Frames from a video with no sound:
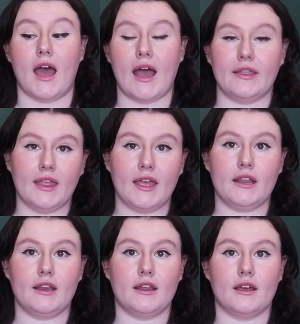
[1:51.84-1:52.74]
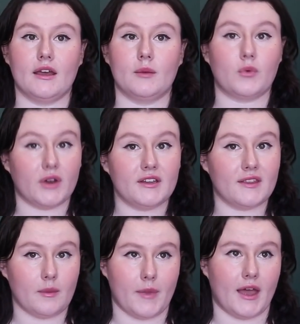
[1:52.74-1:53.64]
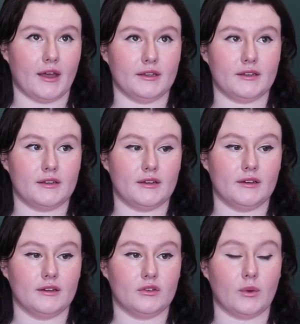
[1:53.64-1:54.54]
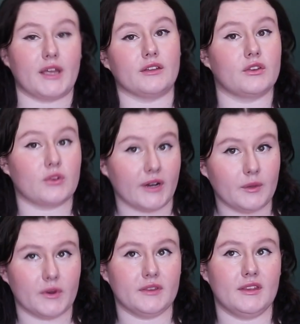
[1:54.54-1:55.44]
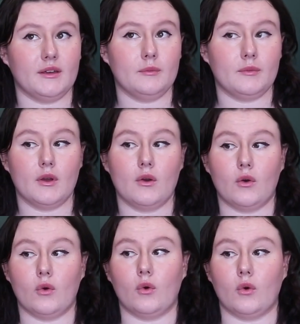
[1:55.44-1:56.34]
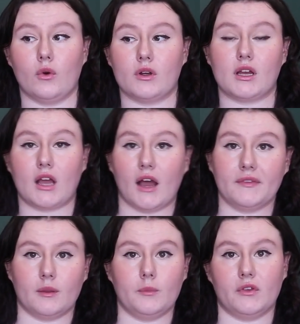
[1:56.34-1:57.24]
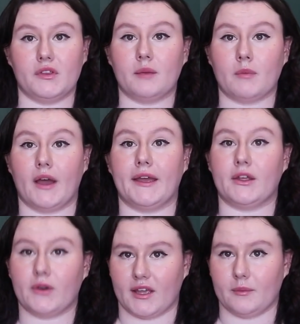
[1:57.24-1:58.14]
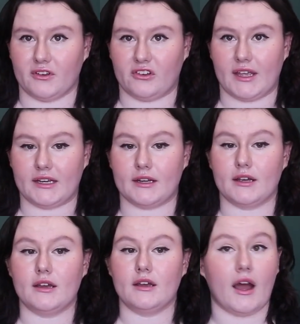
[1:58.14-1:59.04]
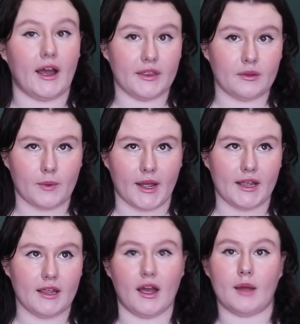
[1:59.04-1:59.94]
And then printing them out so I can screen print them or cut them using my Cricut machine. Either way,